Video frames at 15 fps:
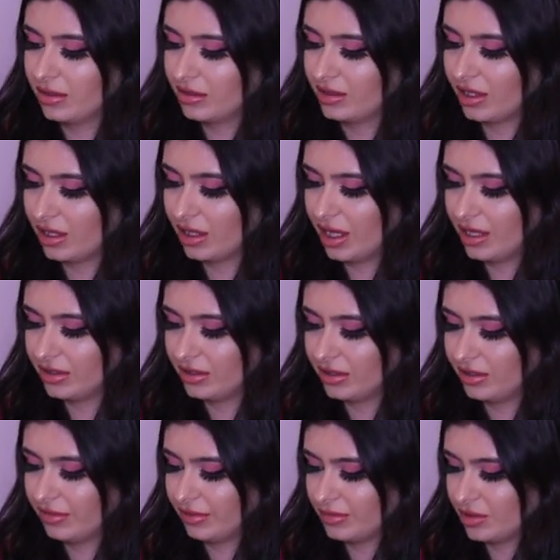
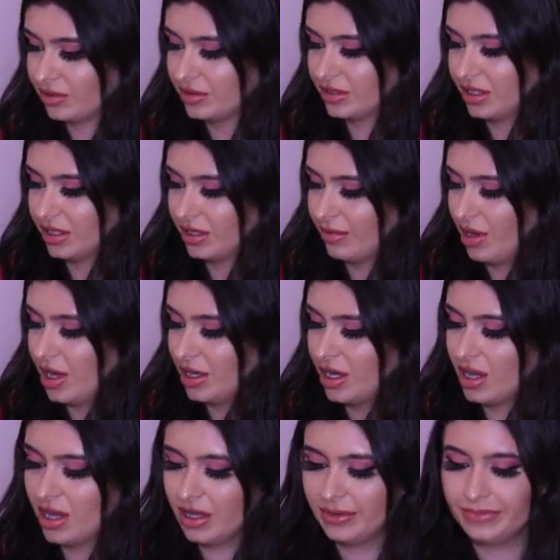sunglasses from Dolce &
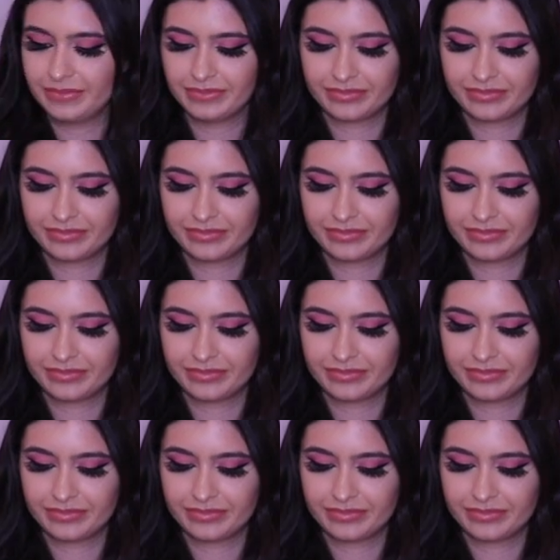Gabbana.